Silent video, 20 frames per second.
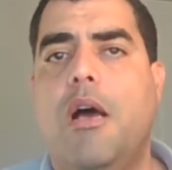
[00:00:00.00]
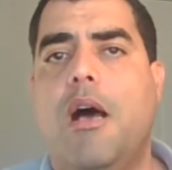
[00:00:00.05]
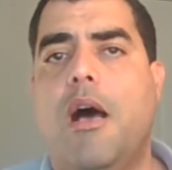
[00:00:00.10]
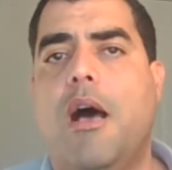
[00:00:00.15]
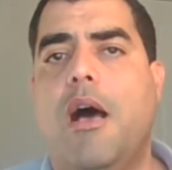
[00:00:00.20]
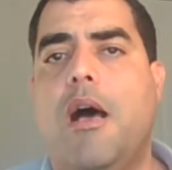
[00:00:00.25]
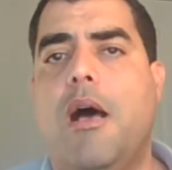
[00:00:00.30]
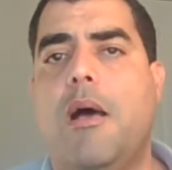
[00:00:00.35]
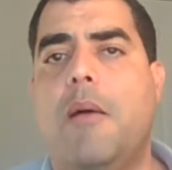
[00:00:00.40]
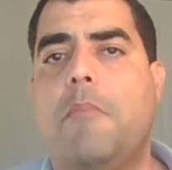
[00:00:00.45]

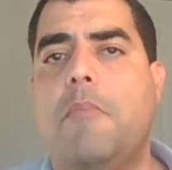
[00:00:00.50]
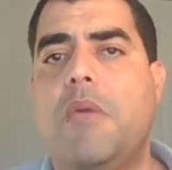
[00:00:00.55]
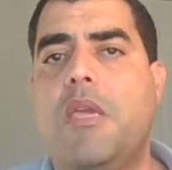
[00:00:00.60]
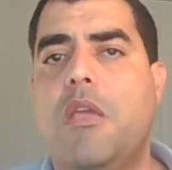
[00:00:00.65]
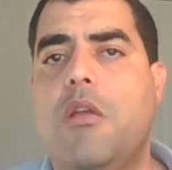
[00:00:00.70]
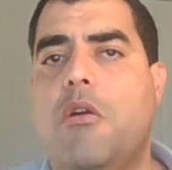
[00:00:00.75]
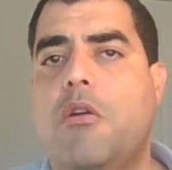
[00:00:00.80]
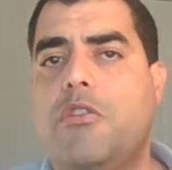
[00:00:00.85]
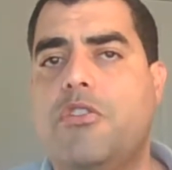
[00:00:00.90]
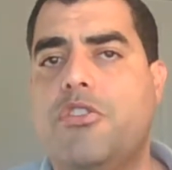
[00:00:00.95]

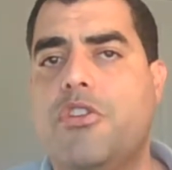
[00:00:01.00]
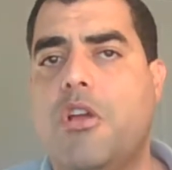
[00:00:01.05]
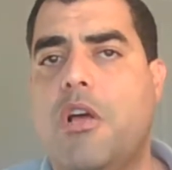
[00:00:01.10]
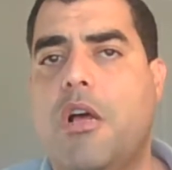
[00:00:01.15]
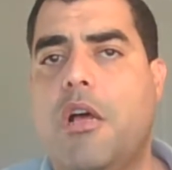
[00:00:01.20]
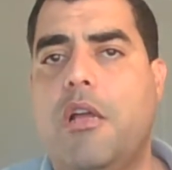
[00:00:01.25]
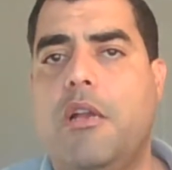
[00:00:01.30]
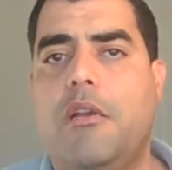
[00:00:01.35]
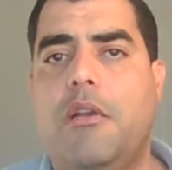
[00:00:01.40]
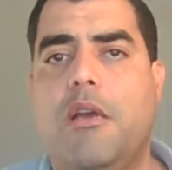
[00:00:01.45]
Me or
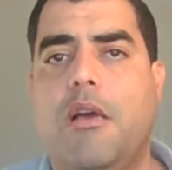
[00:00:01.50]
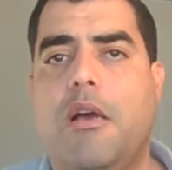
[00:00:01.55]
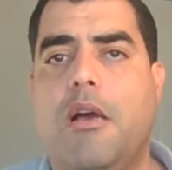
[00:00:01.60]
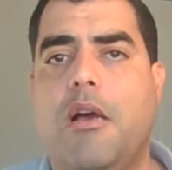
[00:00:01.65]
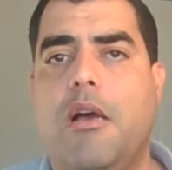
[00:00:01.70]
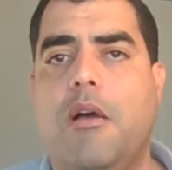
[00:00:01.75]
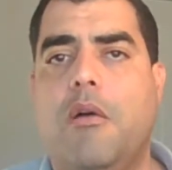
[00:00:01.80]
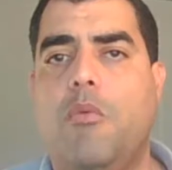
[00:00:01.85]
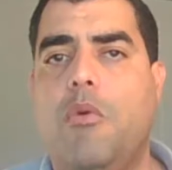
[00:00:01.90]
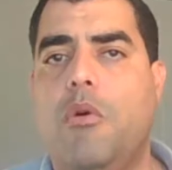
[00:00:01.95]
John
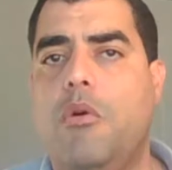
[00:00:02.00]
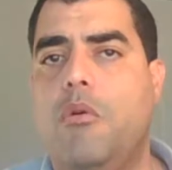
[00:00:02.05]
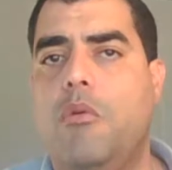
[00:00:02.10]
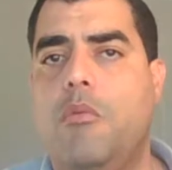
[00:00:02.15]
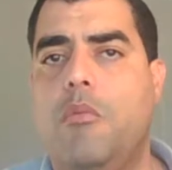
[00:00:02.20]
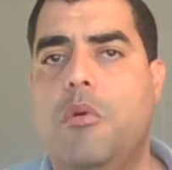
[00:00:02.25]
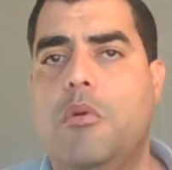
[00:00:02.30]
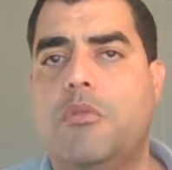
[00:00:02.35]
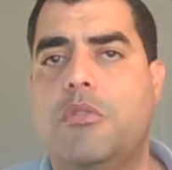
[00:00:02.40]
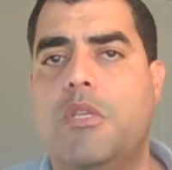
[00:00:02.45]

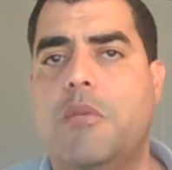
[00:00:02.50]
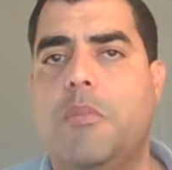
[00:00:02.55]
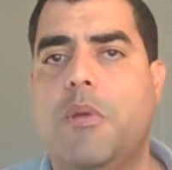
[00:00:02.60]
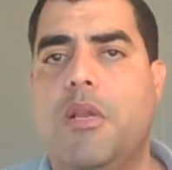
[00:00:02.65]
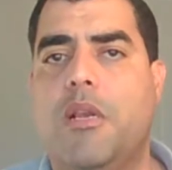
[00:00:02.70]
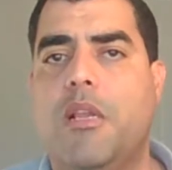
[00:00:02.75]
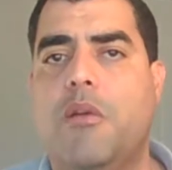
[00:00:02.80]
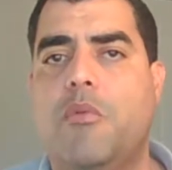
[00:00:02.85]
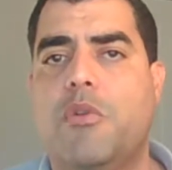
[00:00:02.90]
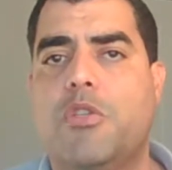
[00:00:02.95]
will
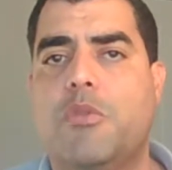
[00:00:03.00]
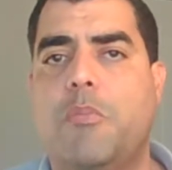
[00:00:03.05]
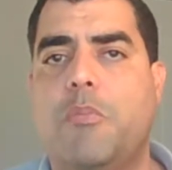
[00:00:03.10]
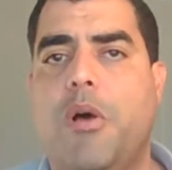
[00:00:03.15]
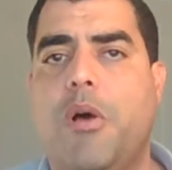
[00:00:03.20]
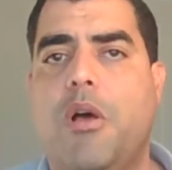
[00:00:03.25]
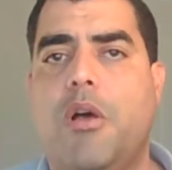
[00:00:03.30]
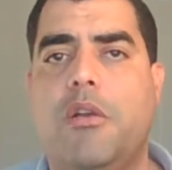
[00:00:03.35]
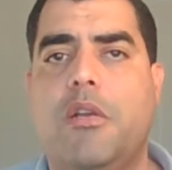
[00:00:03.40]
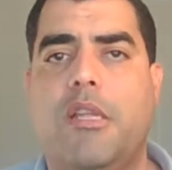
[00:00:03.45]
typically
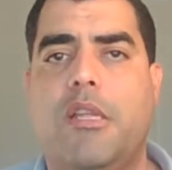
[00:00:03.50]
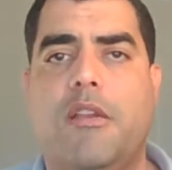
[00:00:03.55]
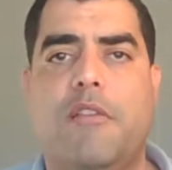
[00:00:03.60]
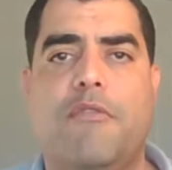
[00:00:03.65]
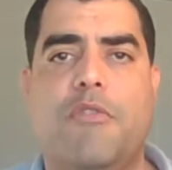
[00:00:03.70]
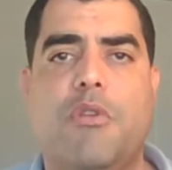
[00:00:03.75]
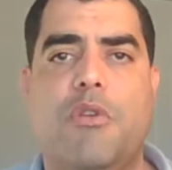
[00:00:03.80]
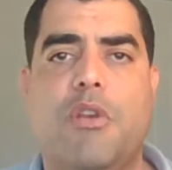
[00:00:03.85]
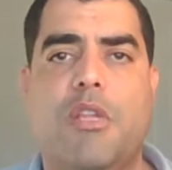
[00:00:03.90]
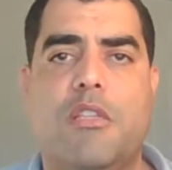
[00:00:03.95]
respond, and
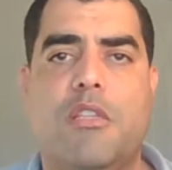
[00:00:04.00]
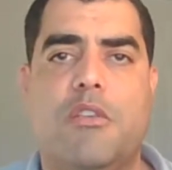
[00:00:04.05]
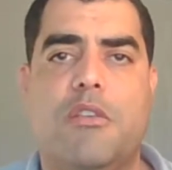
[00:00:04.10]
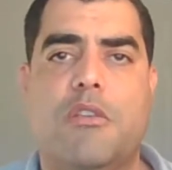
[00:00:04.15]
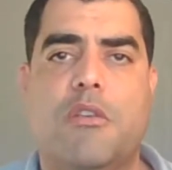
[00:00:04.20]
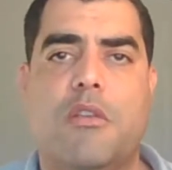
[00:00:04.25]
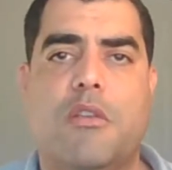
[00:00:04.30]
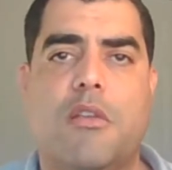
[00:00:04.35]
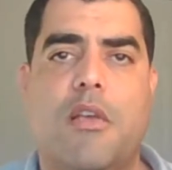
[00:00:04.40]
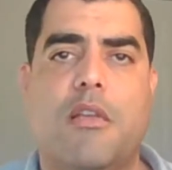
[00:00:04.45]
if you need
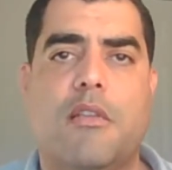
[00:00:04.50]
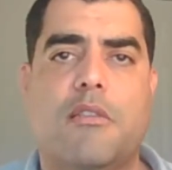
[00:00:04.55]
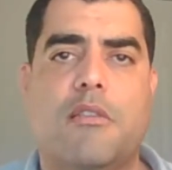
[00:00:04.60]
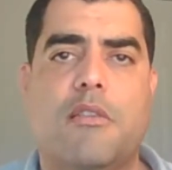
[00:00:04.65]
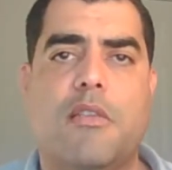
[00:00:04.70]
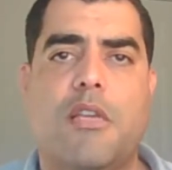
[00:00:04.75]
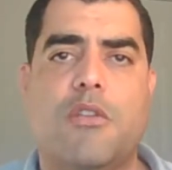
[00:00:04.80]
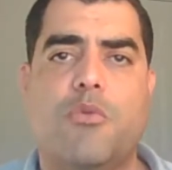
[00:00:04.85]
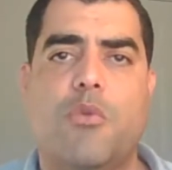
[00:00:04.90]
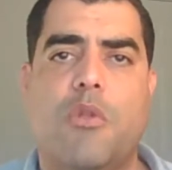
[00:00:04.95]
to
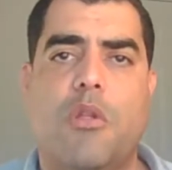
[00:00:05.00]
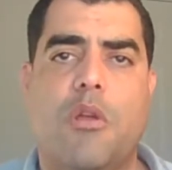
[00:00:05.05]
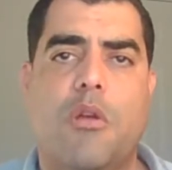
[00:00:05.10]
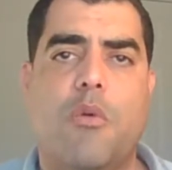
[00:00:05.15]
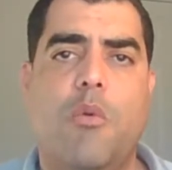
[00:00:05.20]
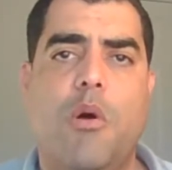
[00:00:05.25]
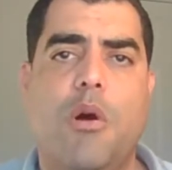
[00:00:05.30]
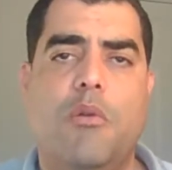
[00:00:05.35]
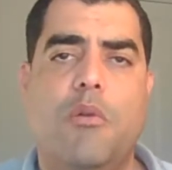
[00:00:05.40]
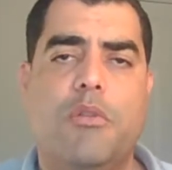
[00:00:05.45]
schedule a
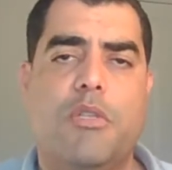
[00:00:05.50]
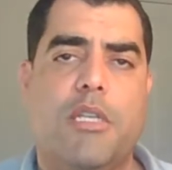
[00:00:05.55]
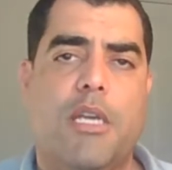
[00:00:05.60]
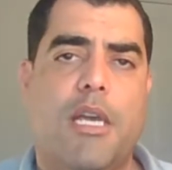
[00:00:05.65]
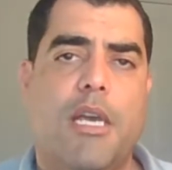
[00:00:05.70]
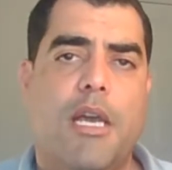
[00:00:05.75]
quote,